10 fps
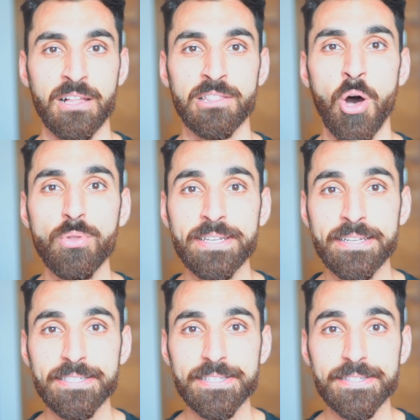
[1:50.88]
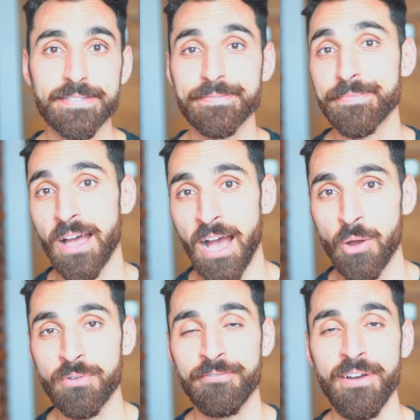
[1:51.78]
Loneliness, I
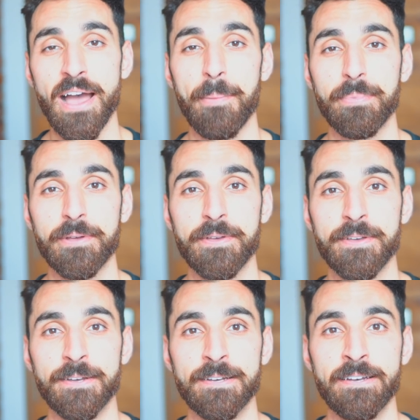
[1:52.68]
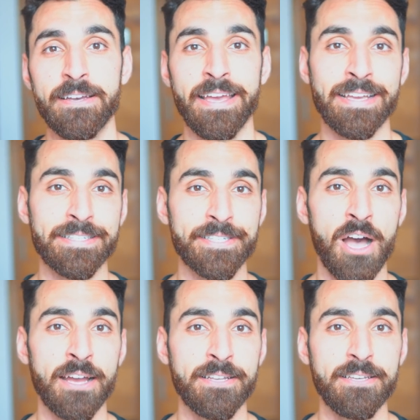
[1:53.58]
would fap.
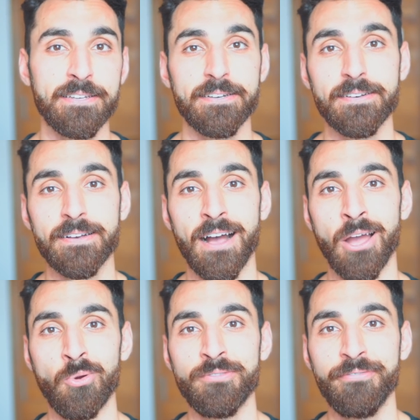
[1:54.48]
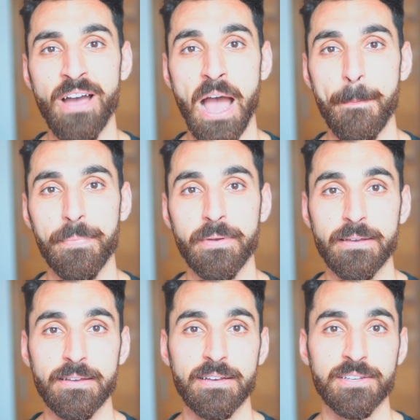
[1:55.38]
Anxiety, I would fap.
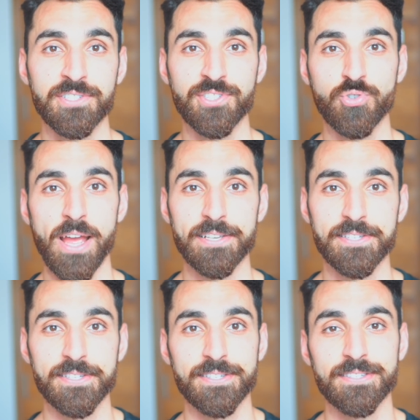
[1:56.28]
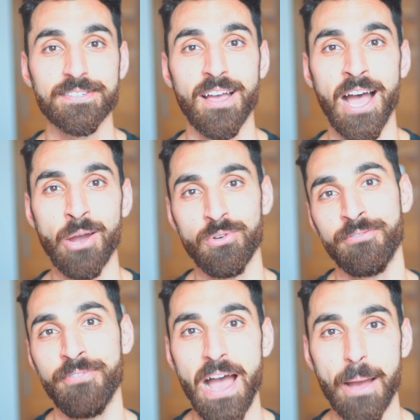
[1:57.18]
Stress, I would
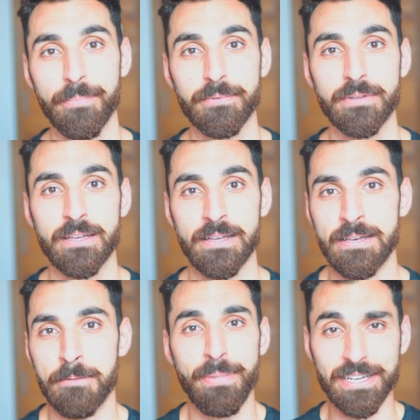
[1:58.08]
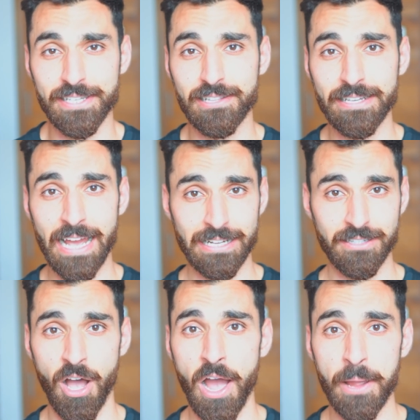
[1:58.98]
fap. Basically, any
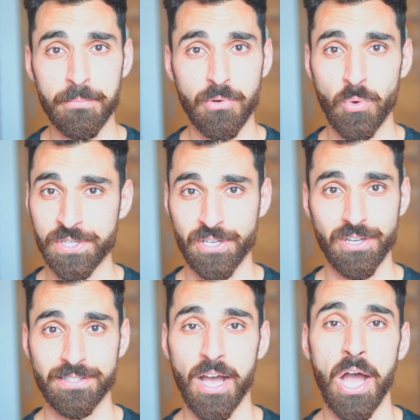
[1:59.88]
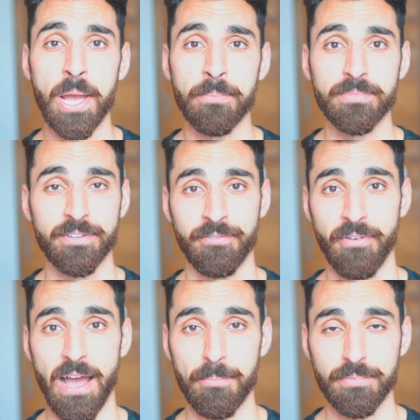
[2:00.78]
time was a good time to
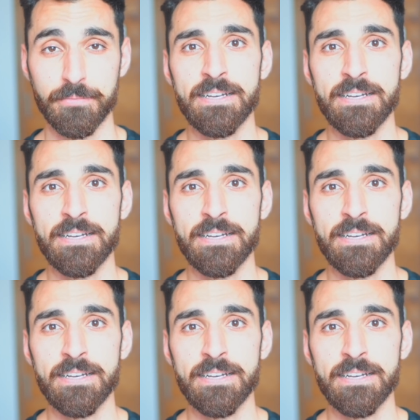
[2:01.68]
fap.